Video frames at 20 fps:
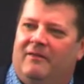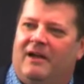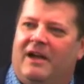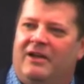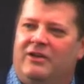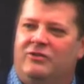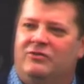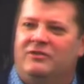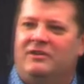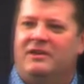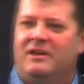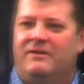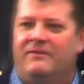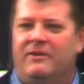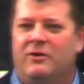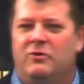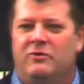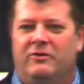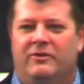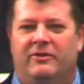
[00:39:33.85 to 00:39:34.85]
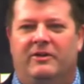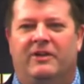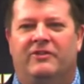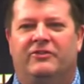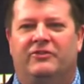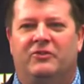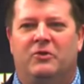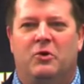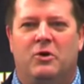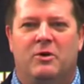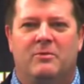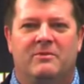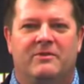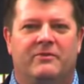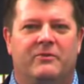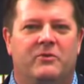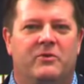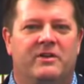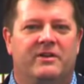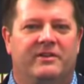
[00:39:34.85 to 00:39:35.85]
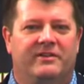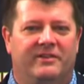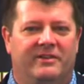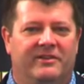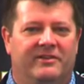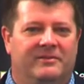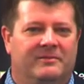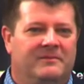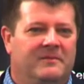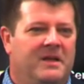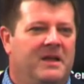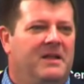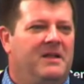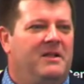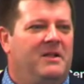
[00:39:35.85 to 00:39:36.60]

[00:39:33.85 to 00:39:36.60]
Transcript: I usually evoke a storm of criticism,